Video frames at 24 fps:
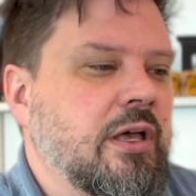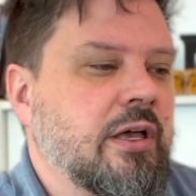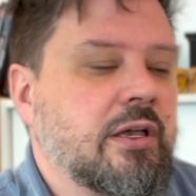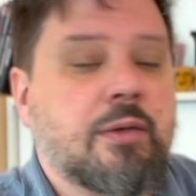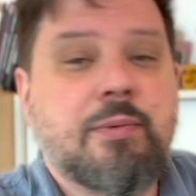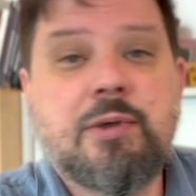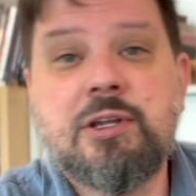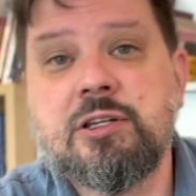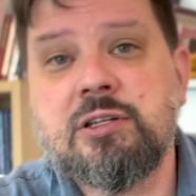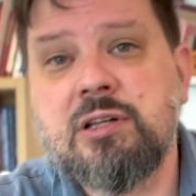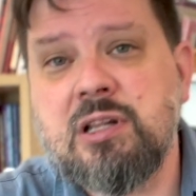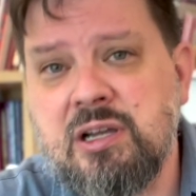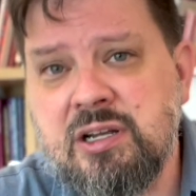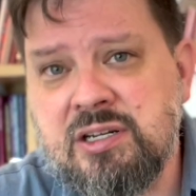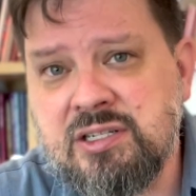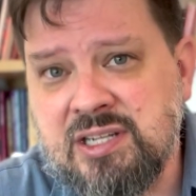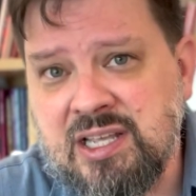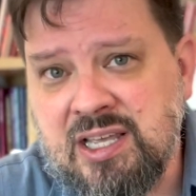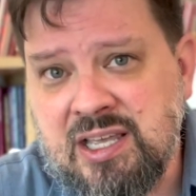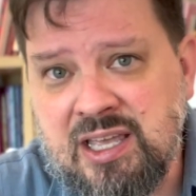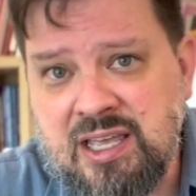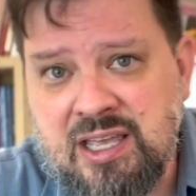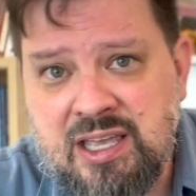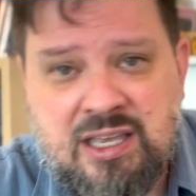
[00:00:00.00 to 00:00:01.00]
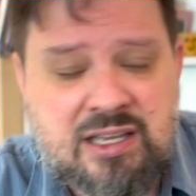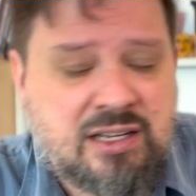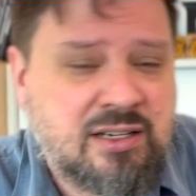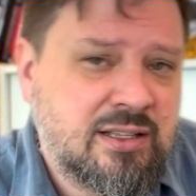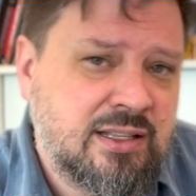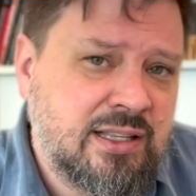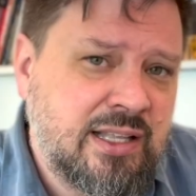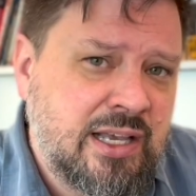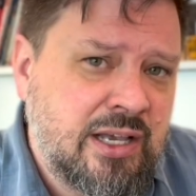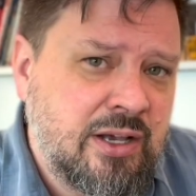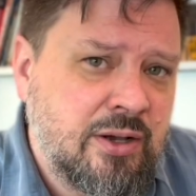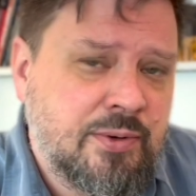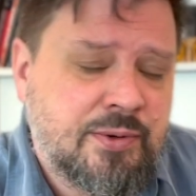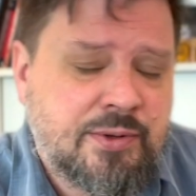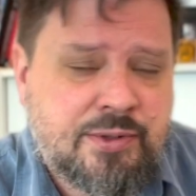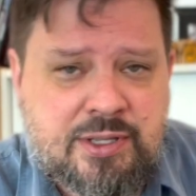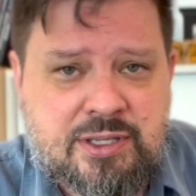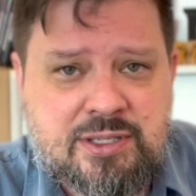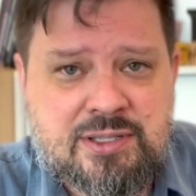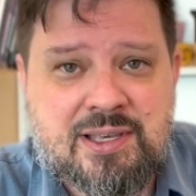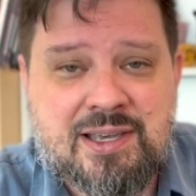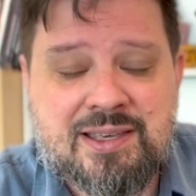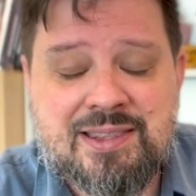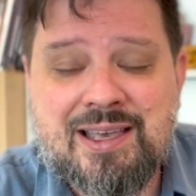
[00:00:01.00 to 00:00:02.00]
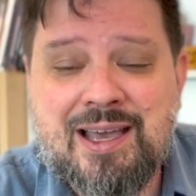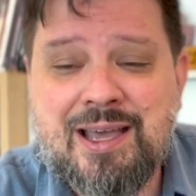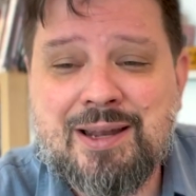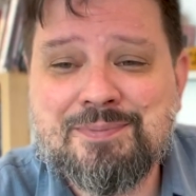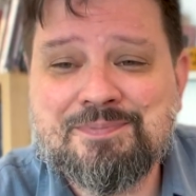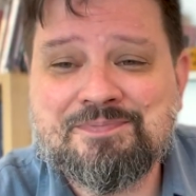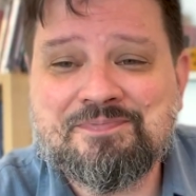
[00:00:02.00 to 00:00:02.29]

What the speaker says: commedia dell'arte and clown, things like that.